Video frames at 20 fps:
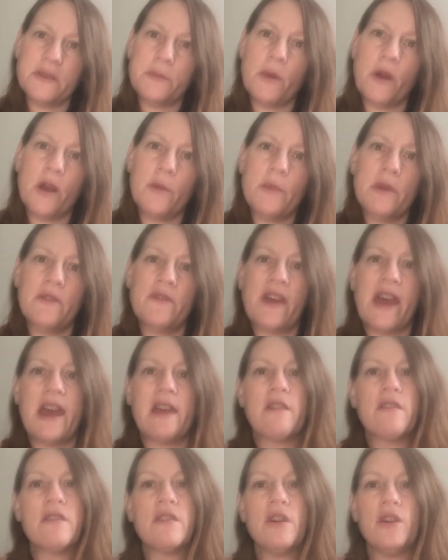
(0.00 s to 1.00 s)
Department of
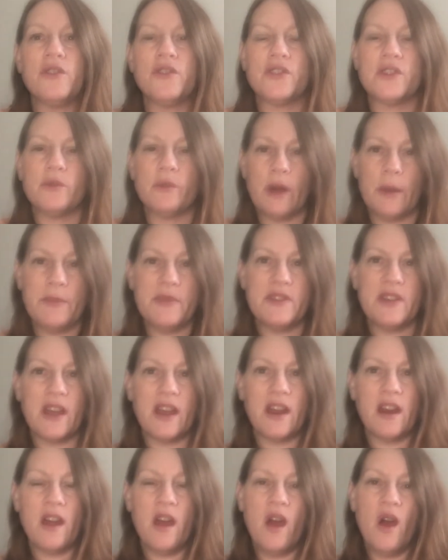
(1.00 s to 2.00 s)
Agriculture
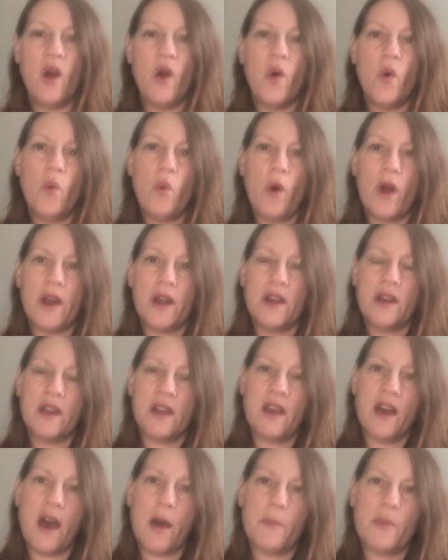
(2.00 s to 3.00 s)
website,
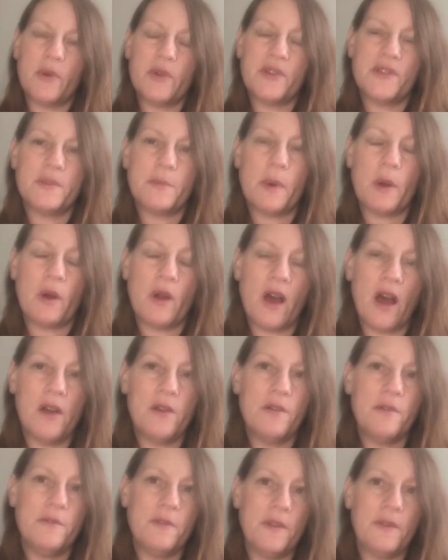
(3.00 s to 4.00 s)
1 cup, which is about
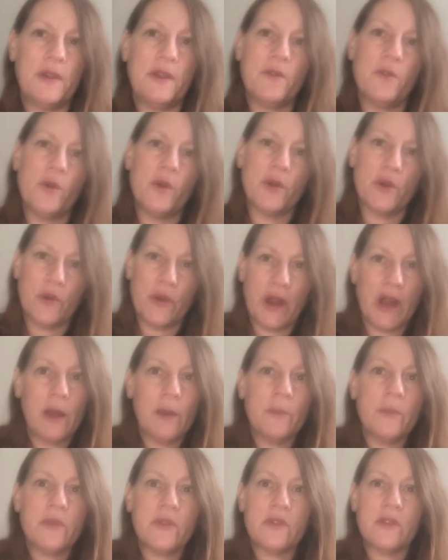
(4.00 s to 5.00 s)
154
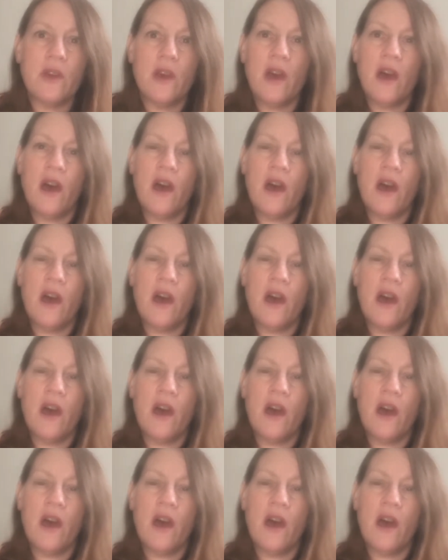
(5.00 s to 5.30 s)
grams,